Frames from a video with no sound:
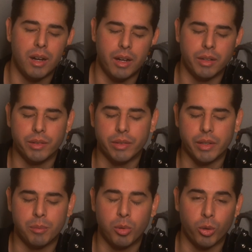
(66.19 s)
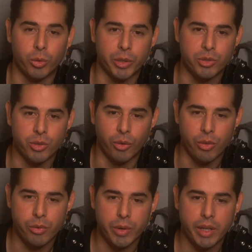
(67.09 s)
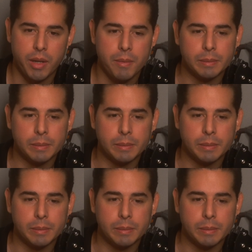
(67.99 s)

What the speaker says: on the Polaroid 203.